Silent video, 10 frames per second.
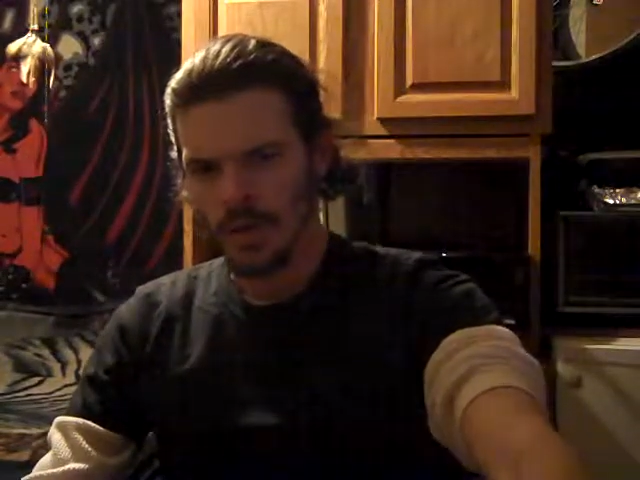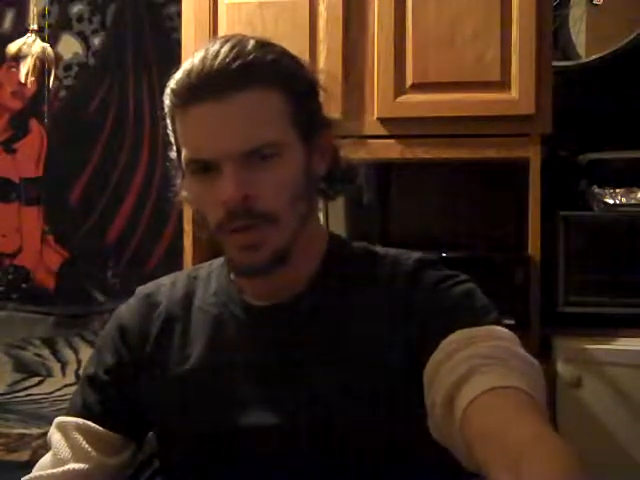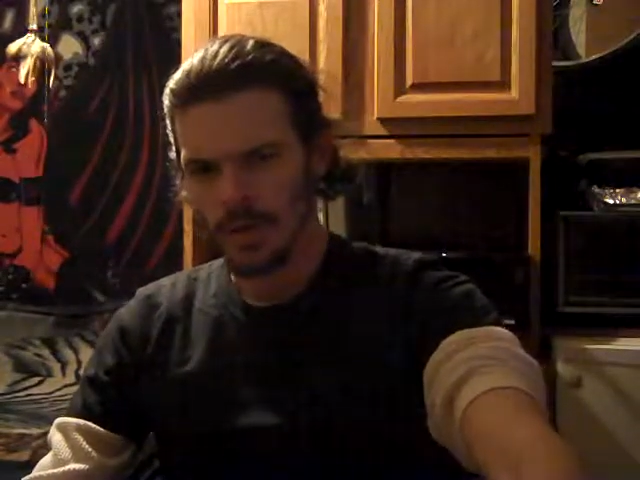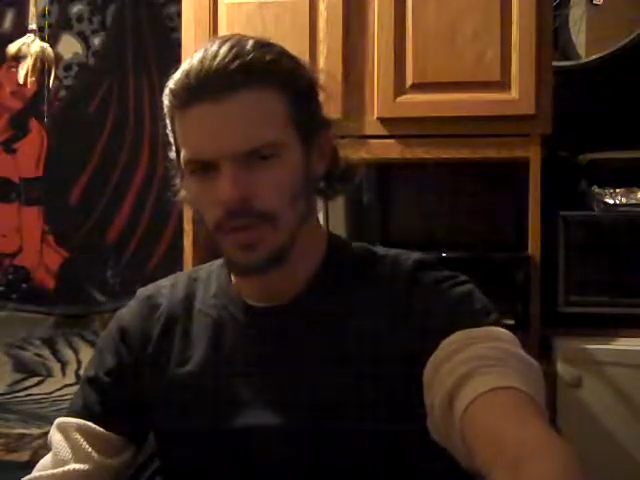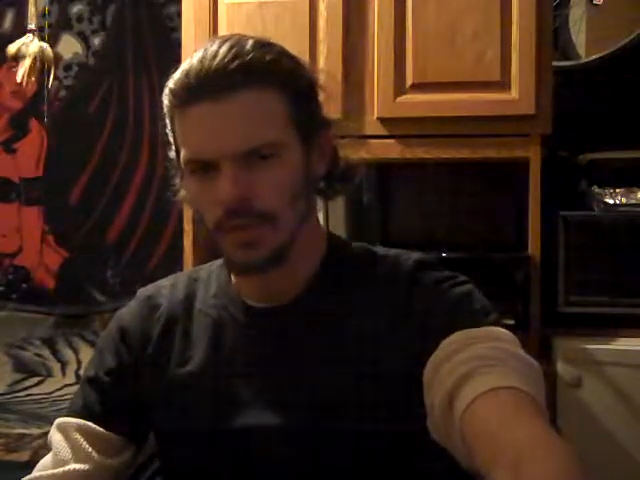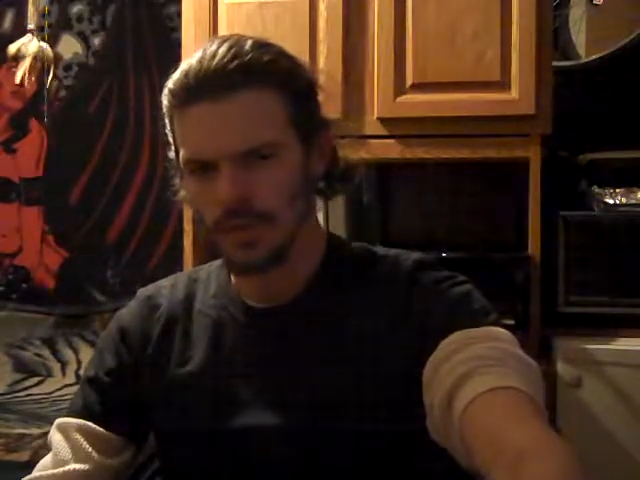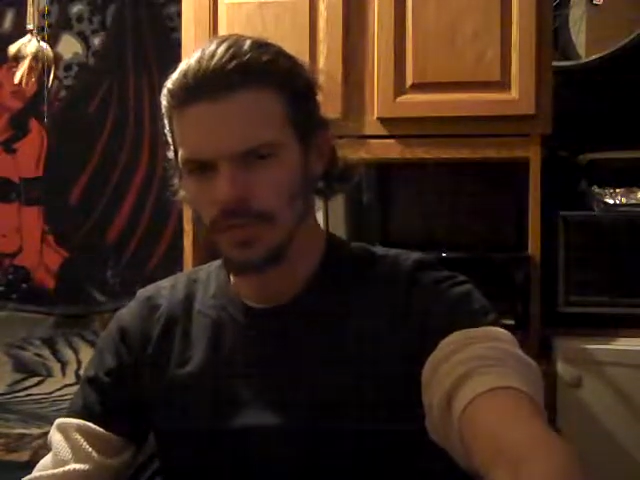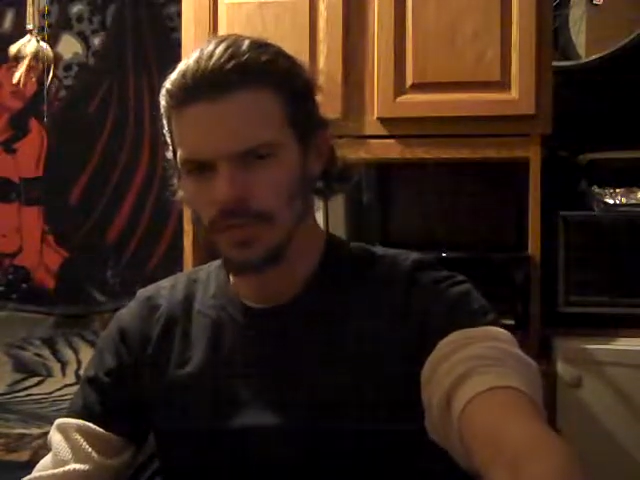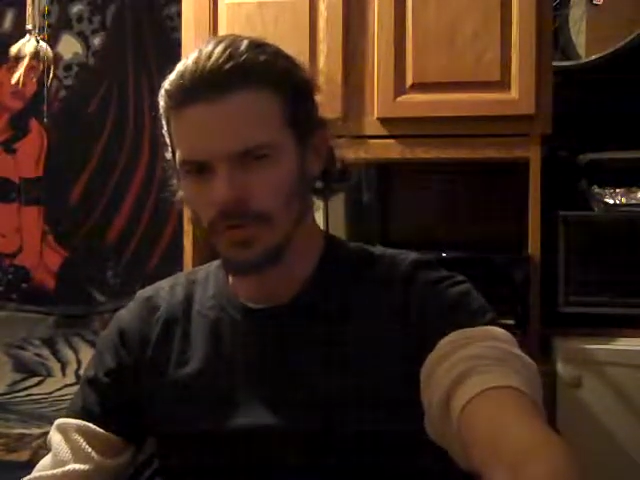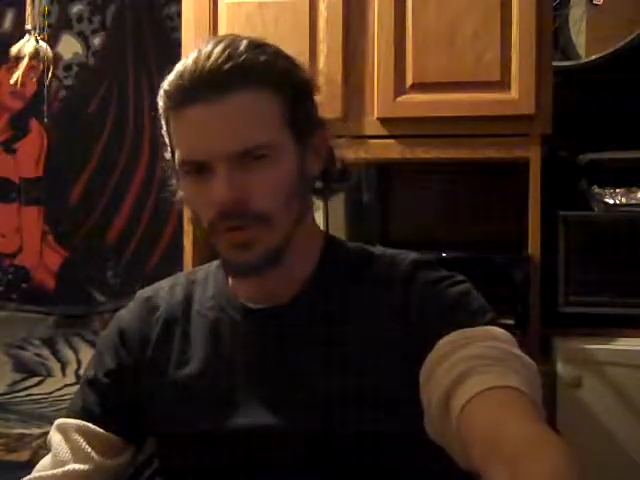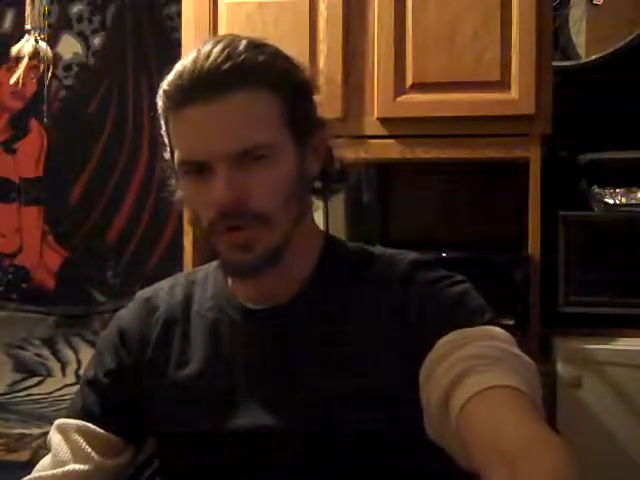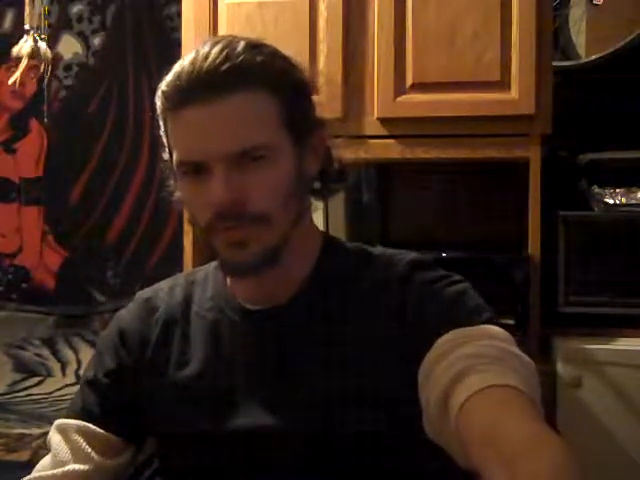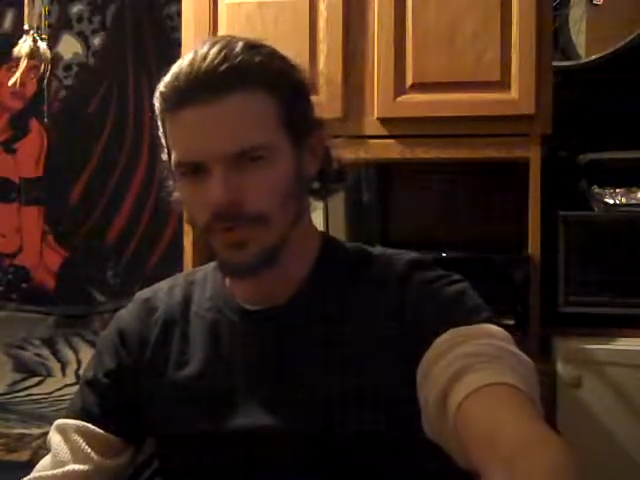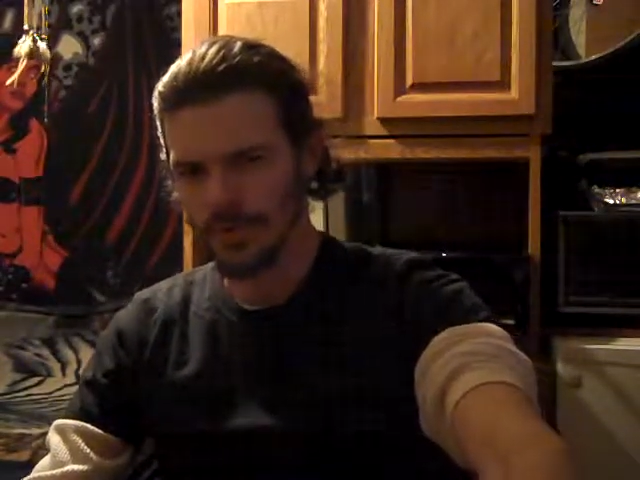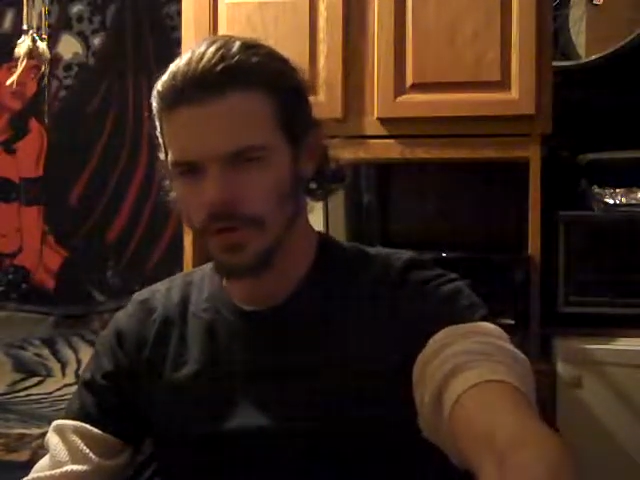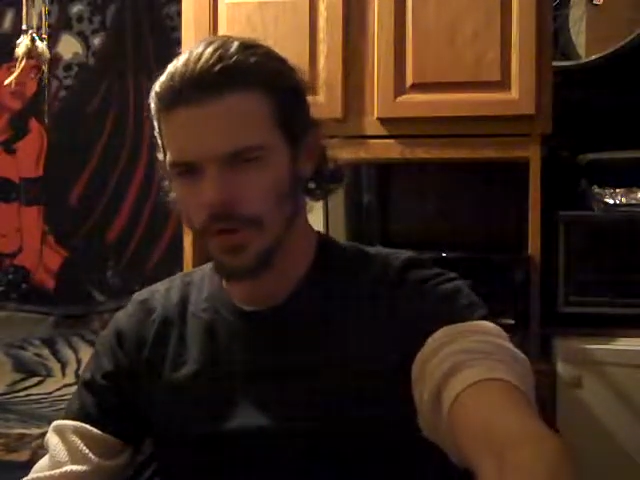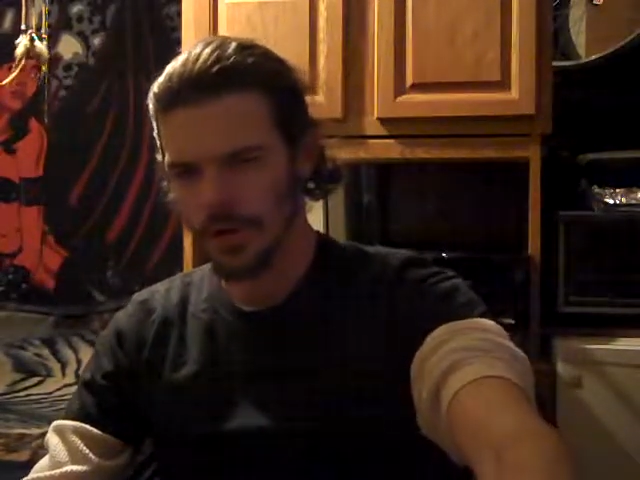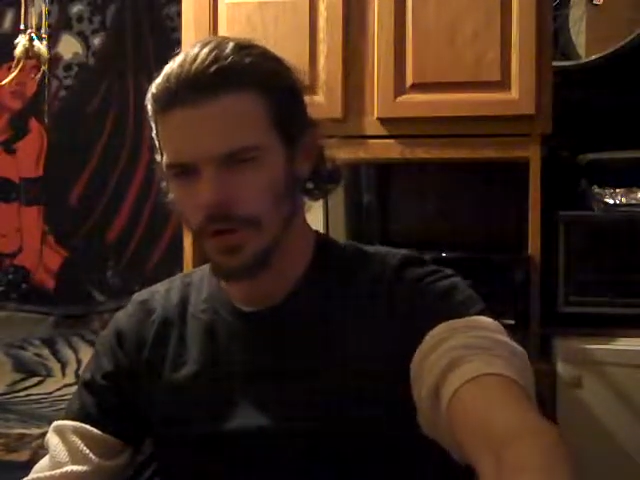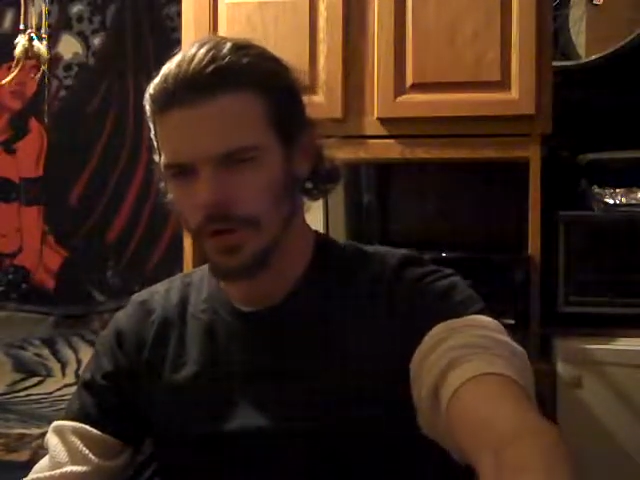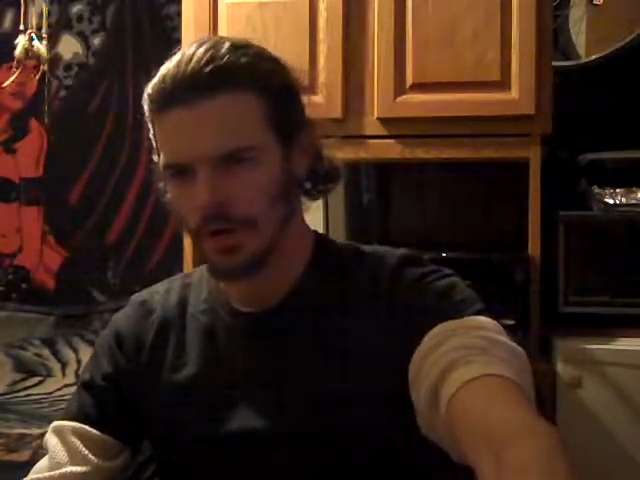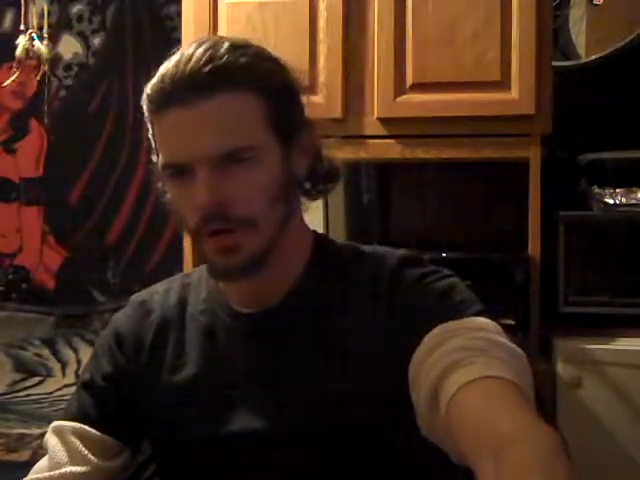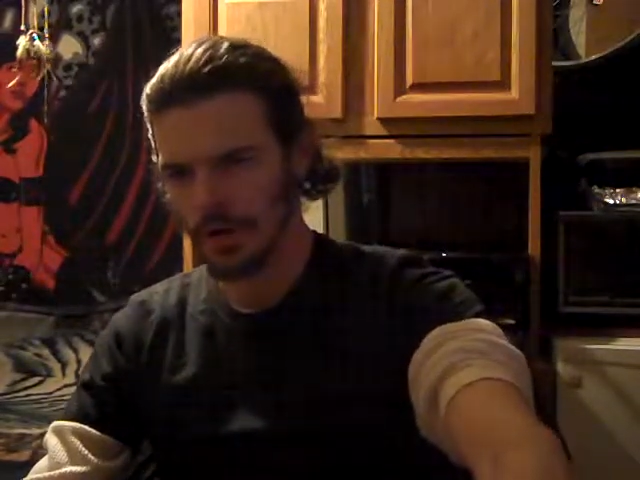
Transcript: well, it is a recovery day,